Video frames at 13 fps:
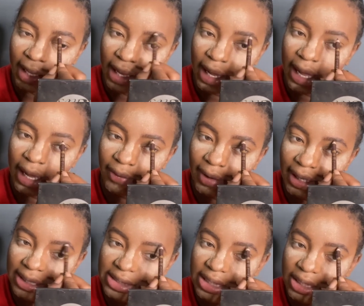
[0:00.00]
I go and
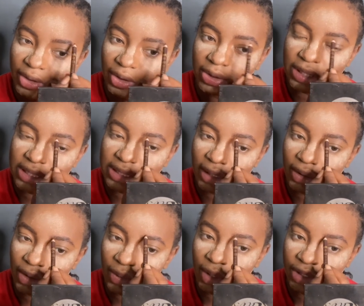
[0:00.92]
I see a doctor. He's like,
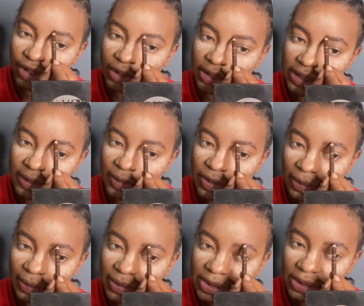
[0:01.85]
oh, what's your
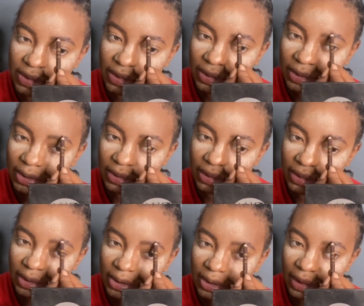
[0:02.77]
symptoms?
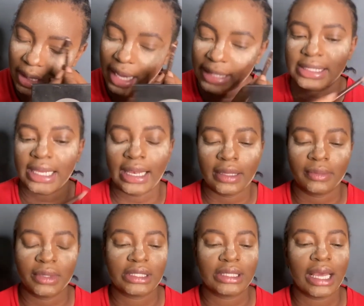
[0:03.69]
I tell him.
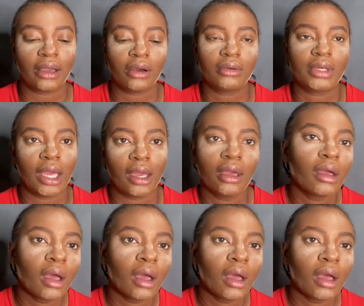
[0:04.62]
He's like, okay,